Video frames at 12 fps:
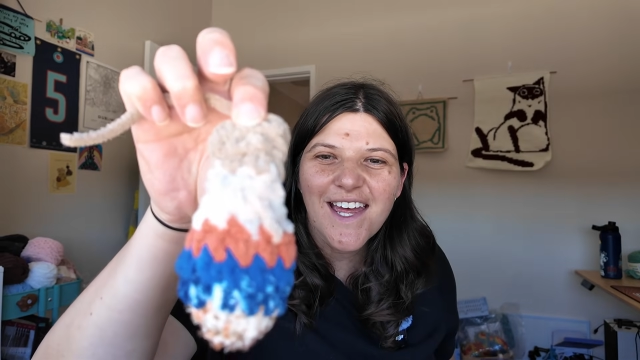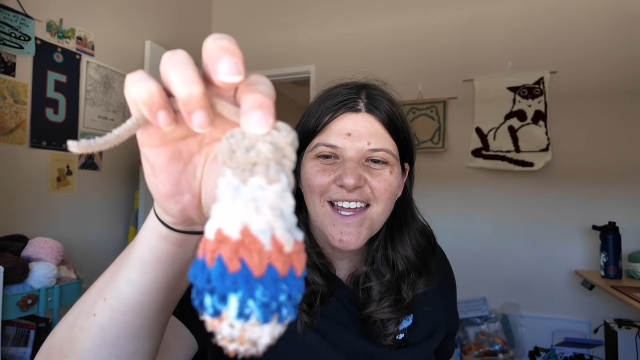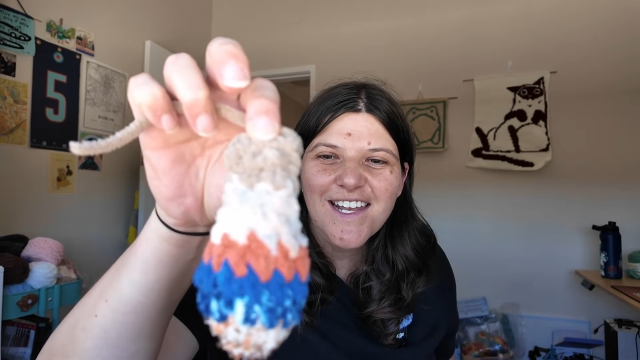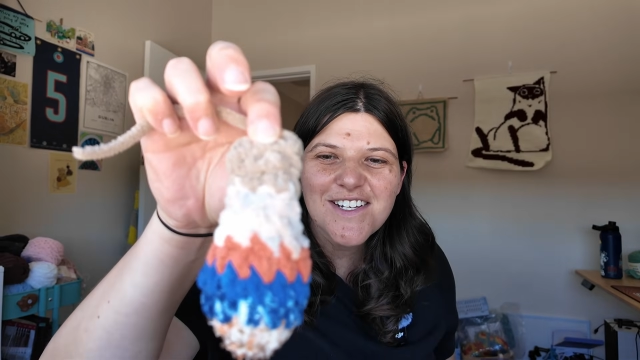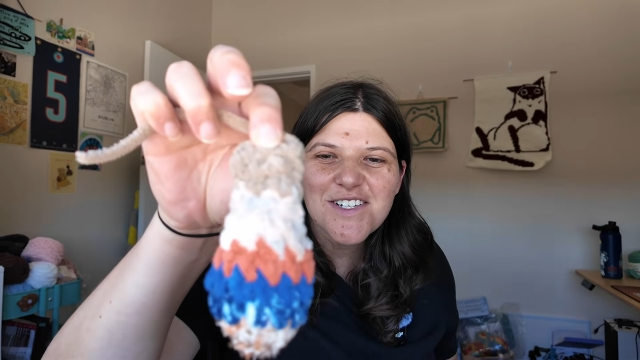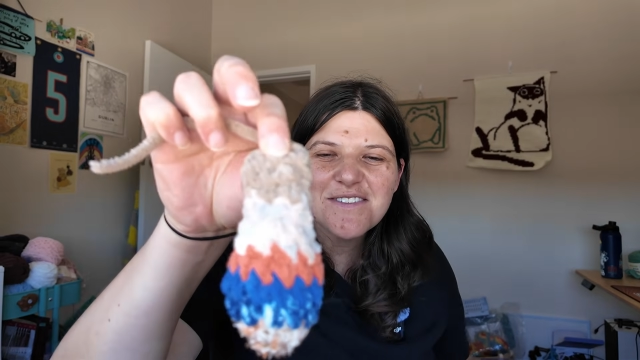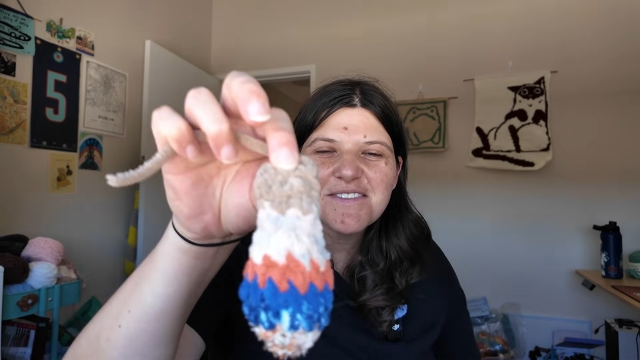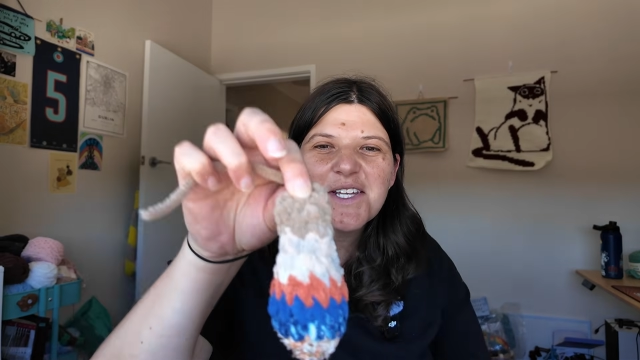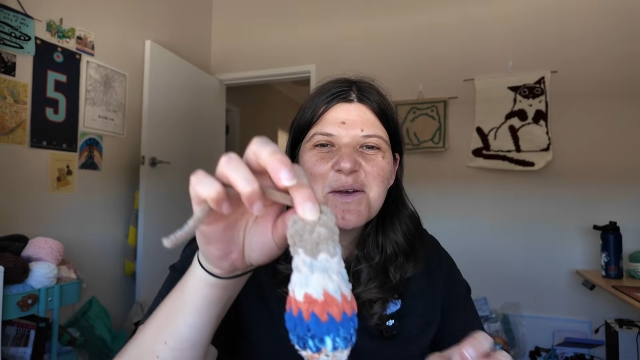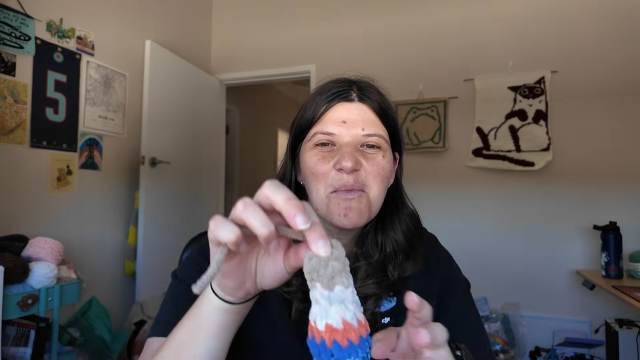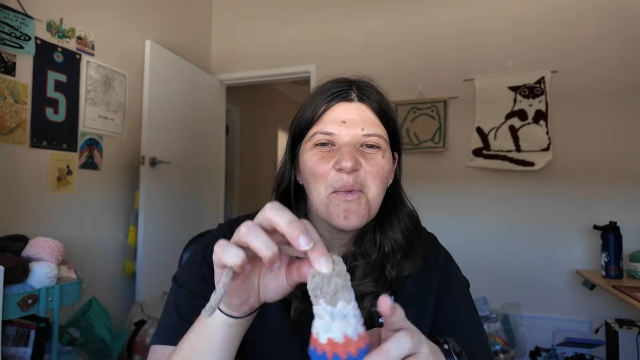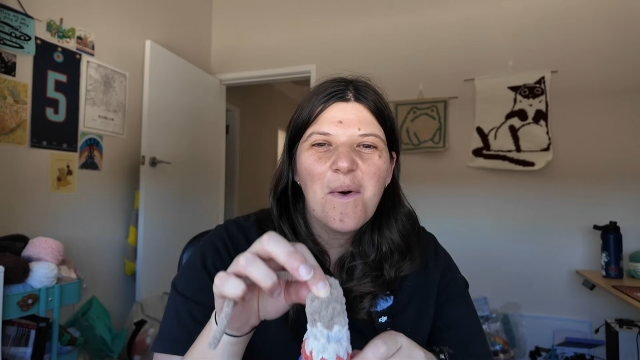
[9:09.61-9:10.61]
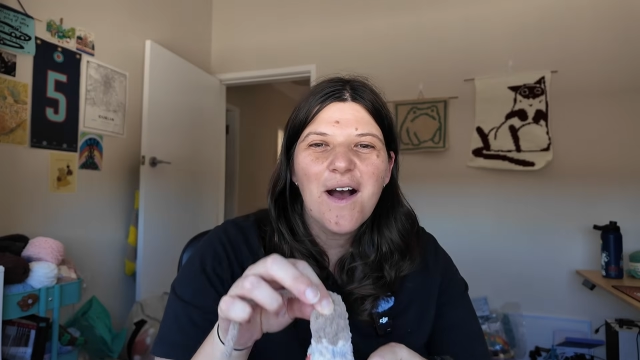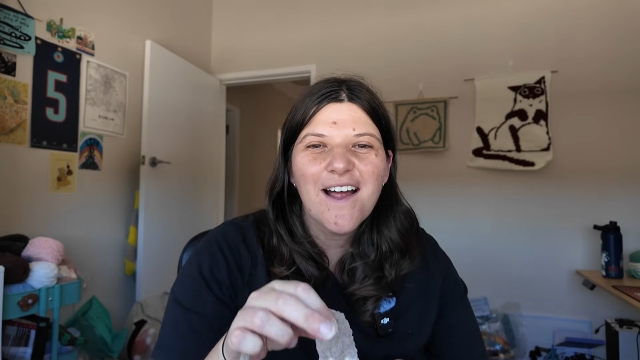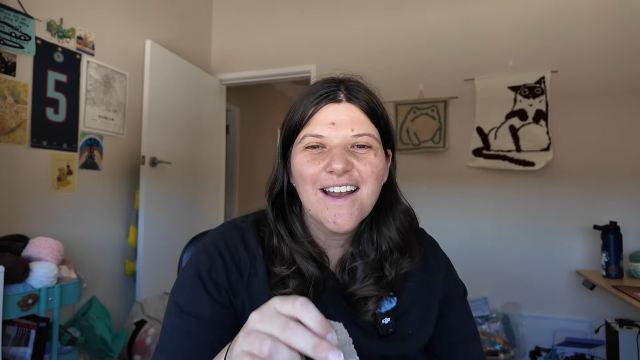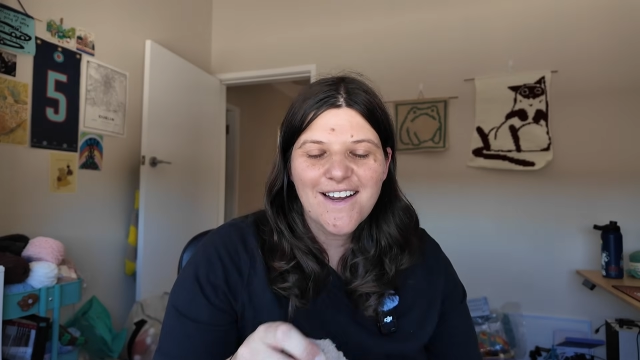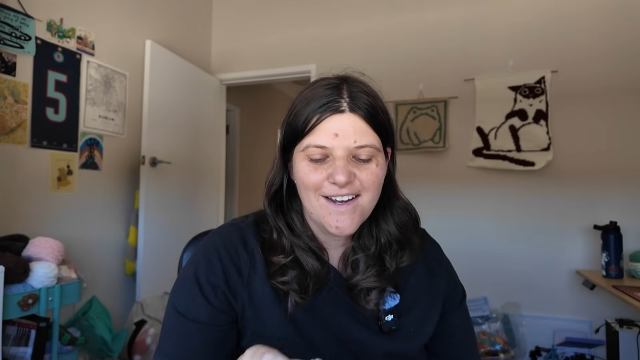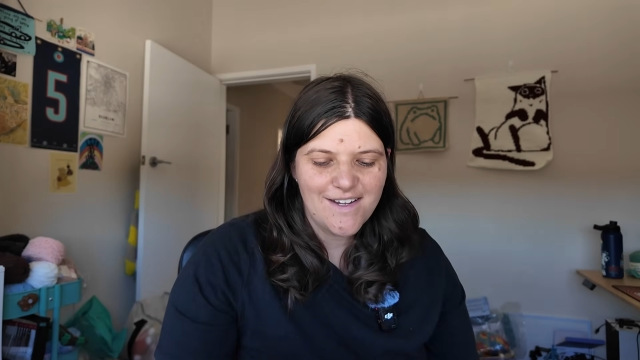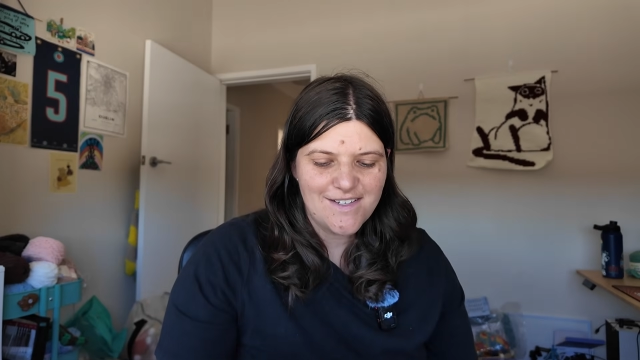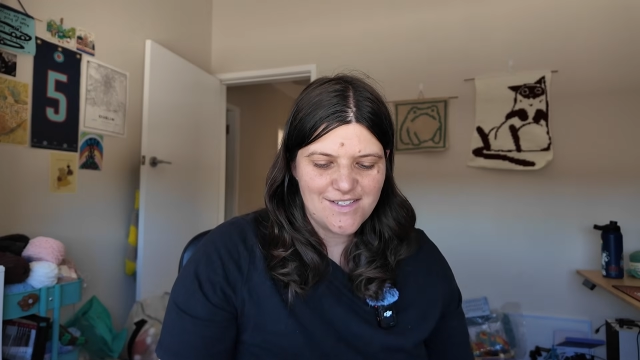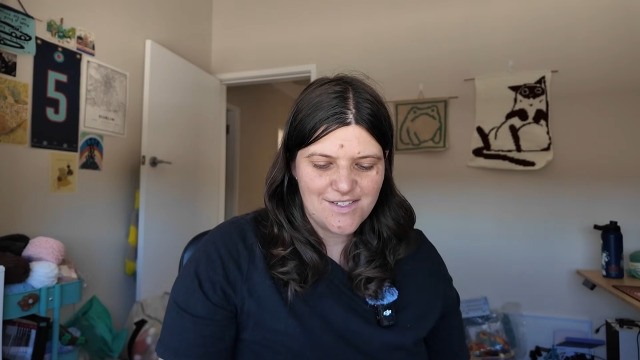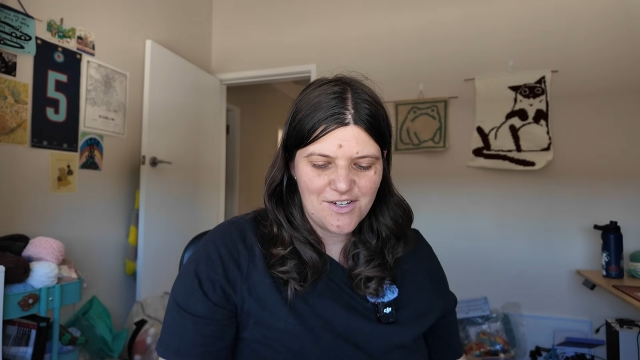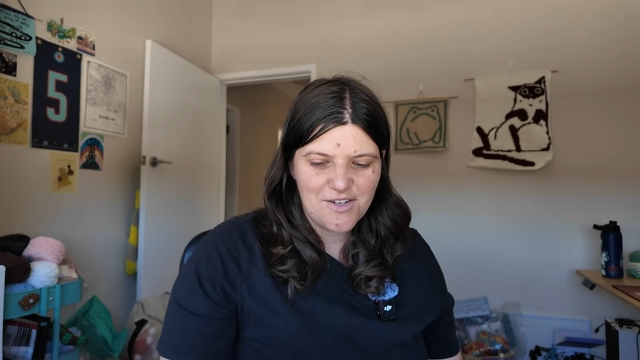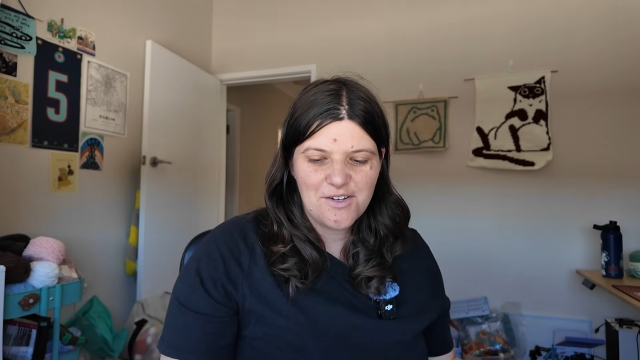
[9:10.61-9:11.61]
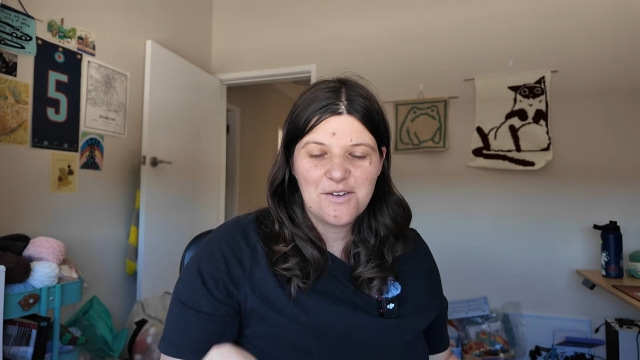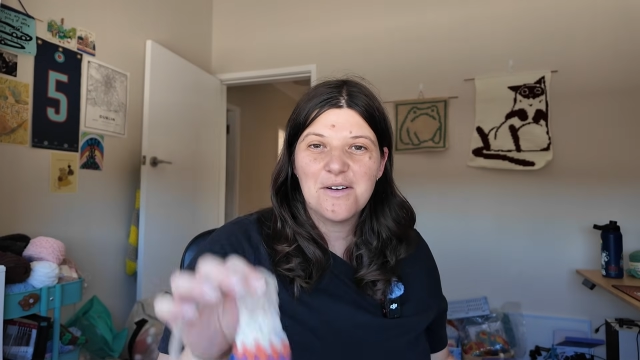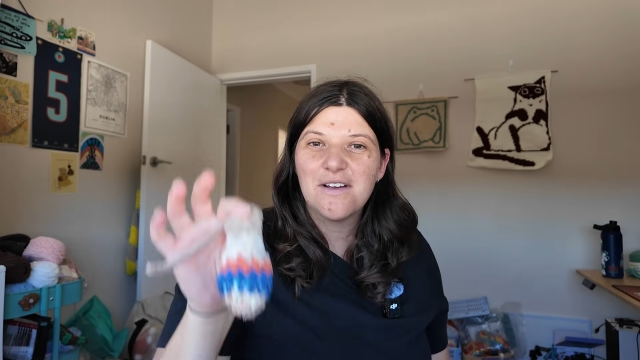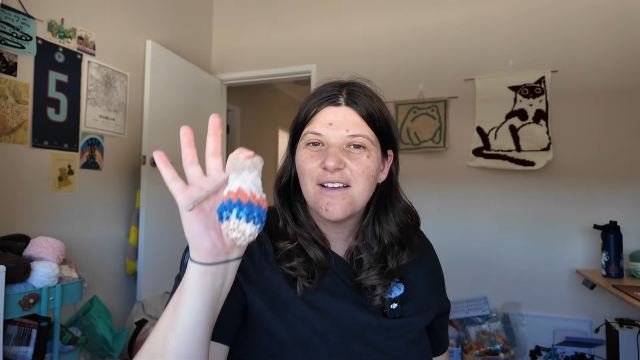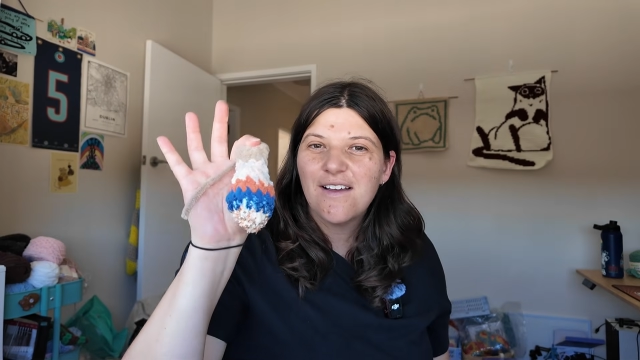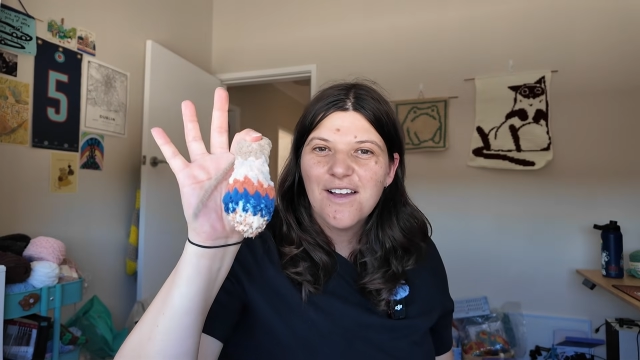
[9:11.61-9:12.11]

end of limb 1, so